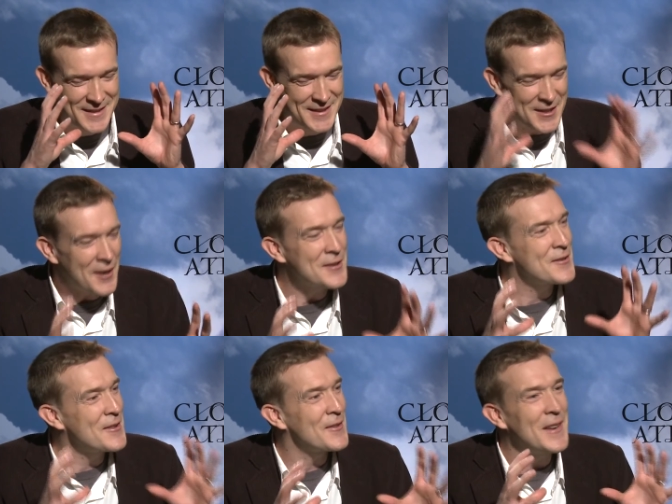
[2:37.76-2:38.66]
just
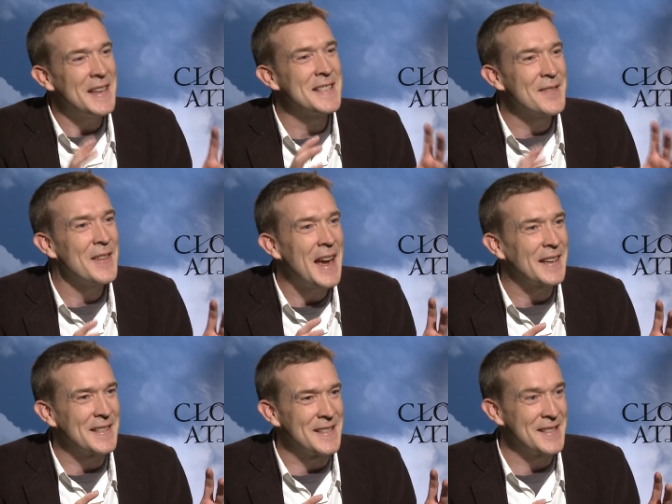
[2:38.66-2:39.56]
through the faces of the
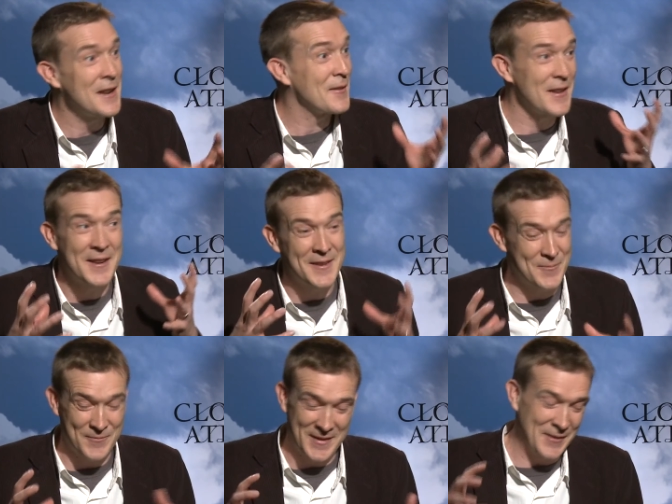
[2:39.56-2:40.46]
actors.
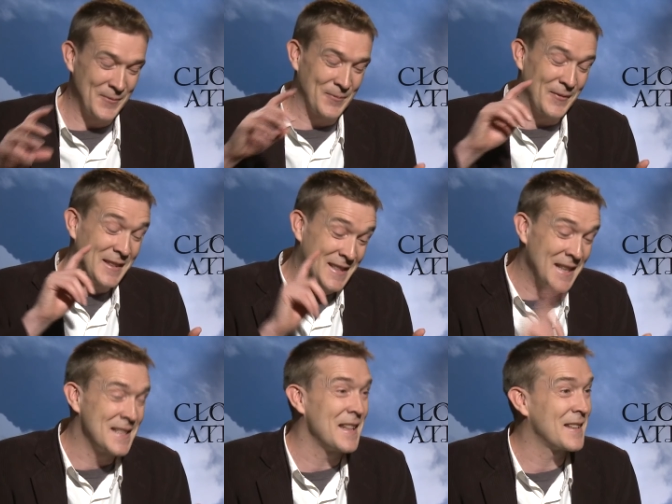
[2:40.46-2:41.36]
You
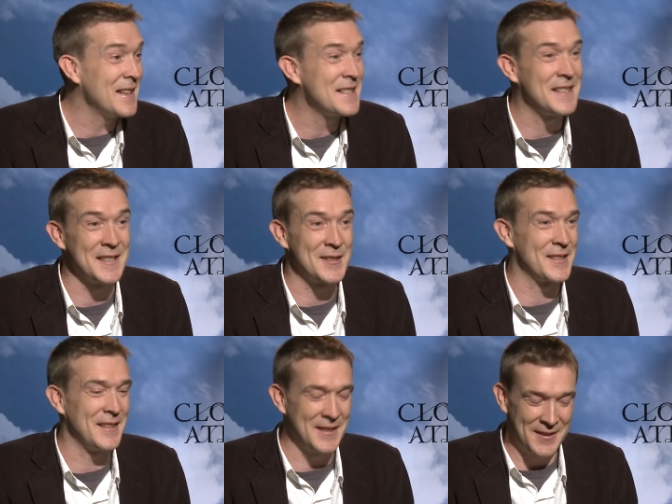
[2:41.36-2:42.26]
change the ethnicities,
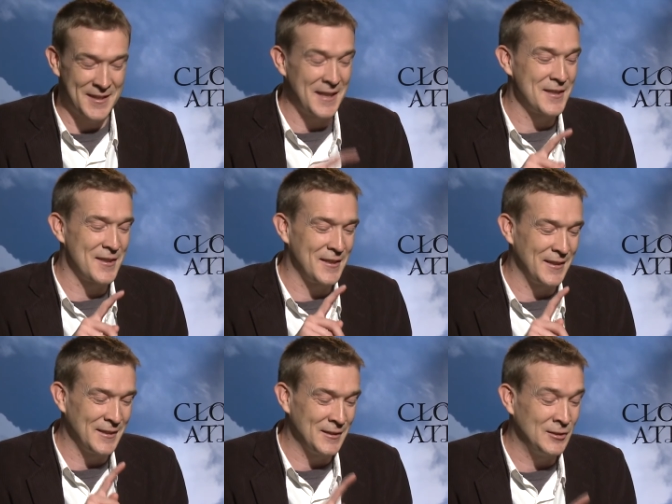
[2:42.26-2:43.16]
you change the
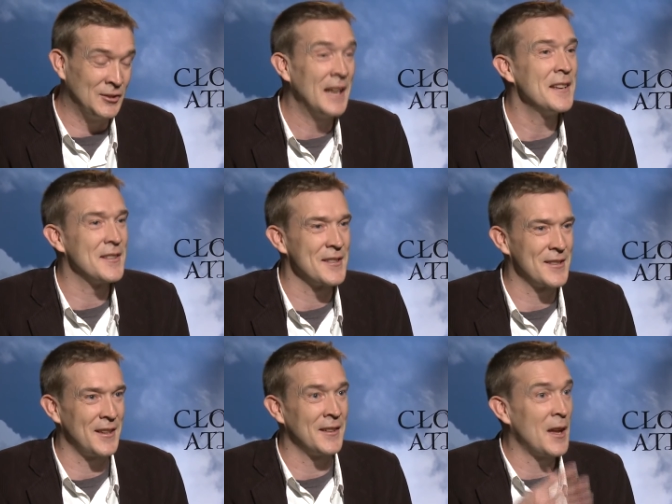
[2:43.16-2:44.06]

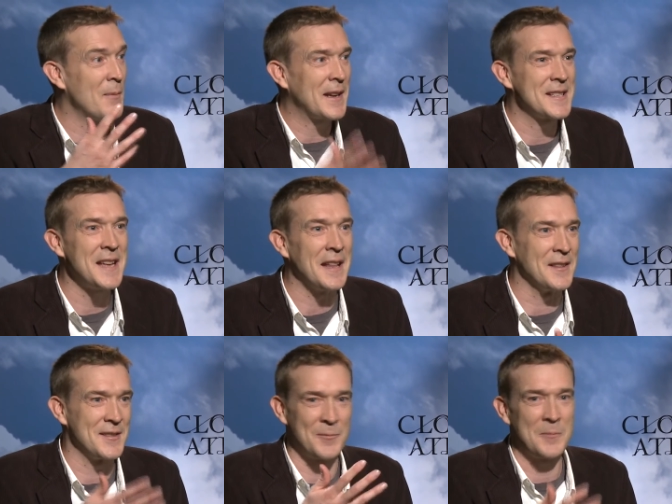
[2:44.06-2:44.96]
genders, and that makes
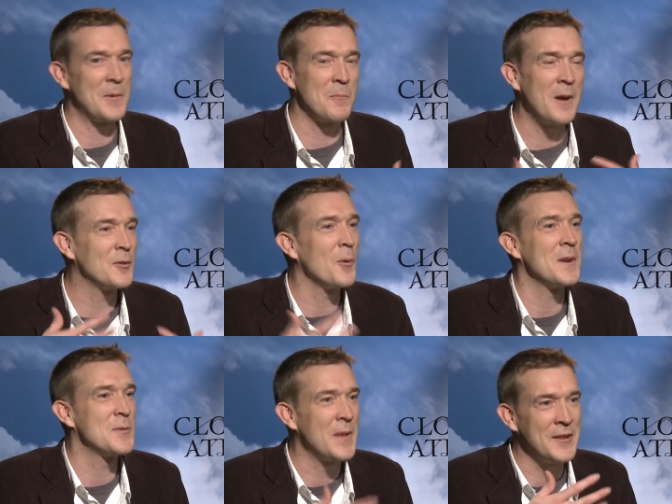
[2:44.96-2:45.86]
sense. We won't
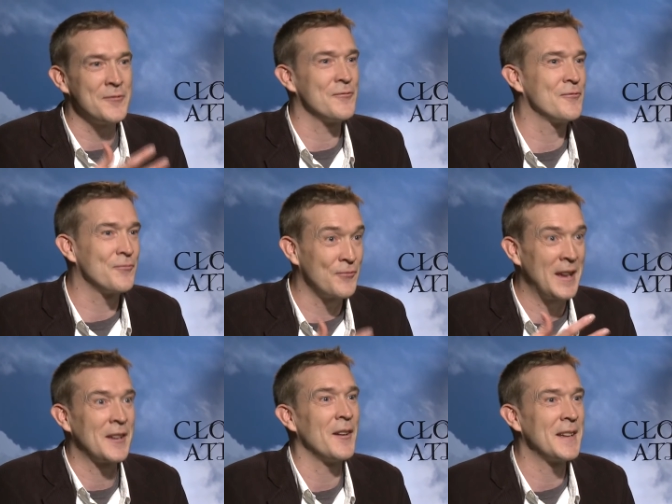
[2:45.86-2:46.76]
always be
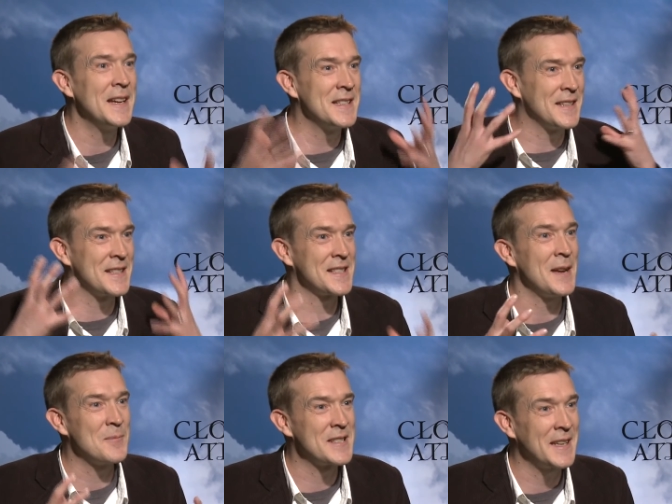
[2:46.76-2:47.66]
reincarnated in the
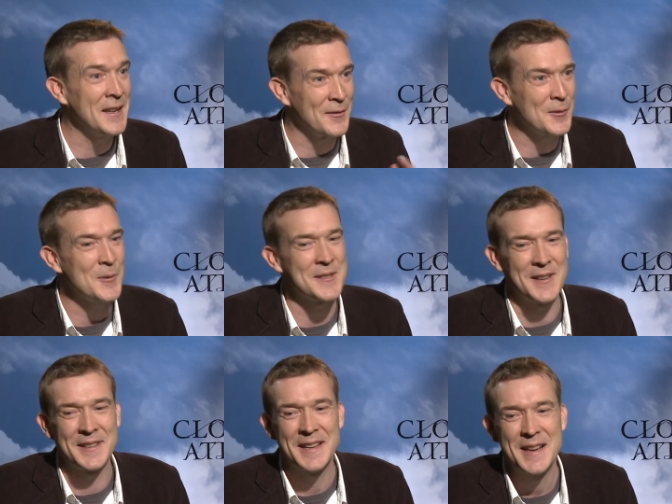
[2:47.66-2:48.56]
same skin, of course
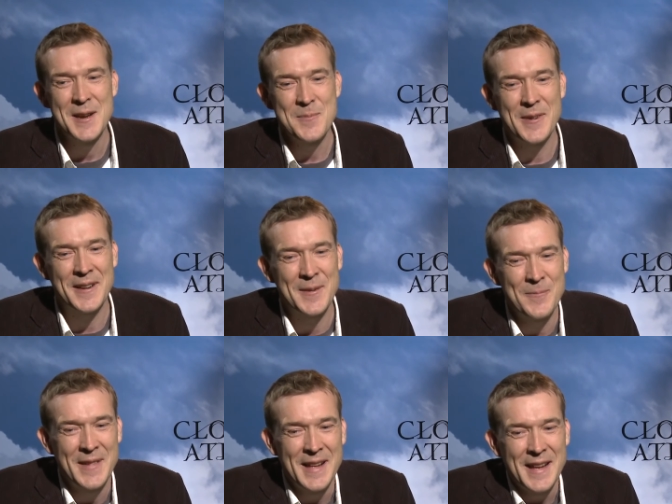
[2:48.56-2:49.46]
not. But
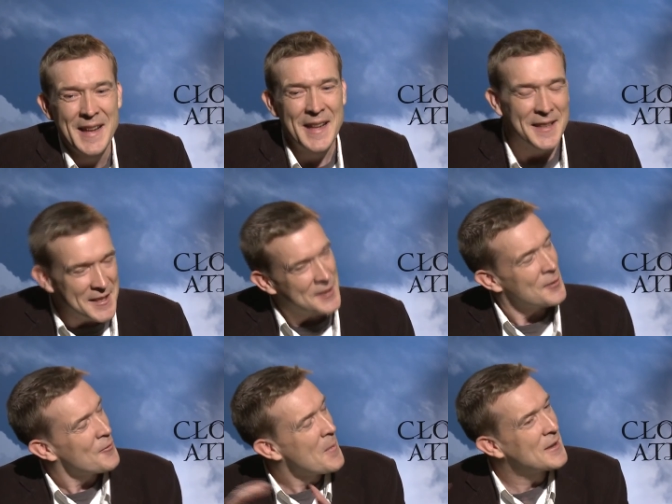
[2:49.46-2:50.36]
this is
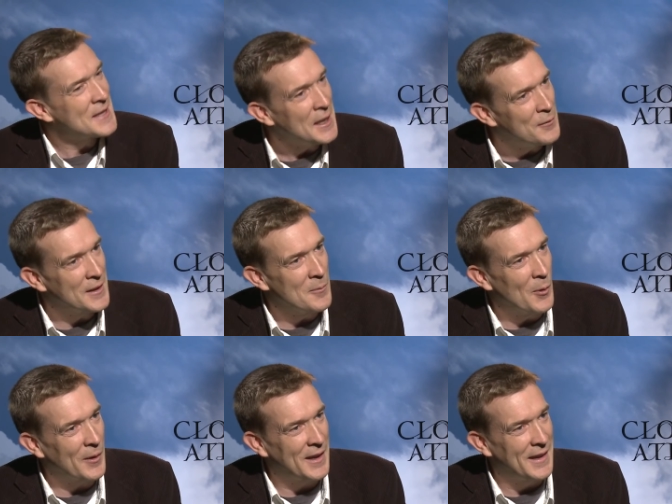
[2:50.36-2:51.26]
sort of a motif in the
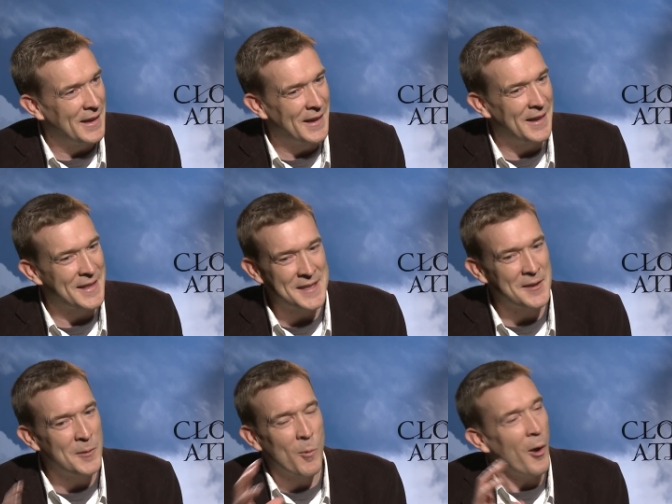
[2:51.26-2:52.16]
book. There's
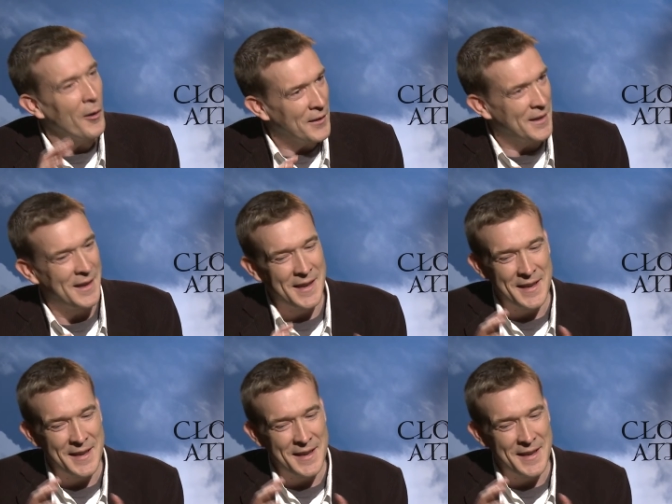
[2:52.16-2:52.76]
only one